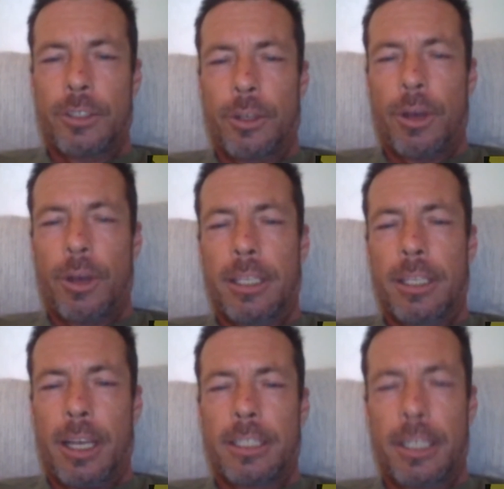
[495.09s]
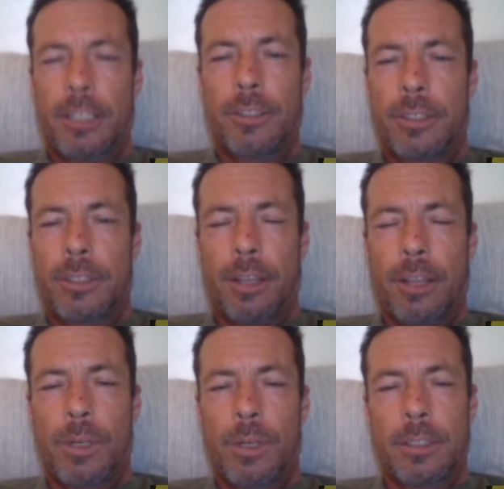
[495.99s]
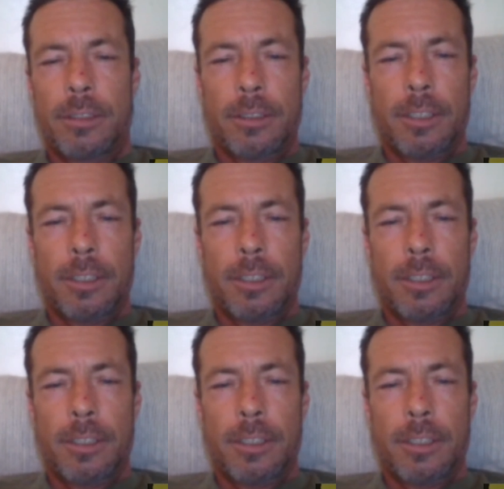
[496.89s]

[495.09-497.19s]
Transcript: So I tend to use the other one.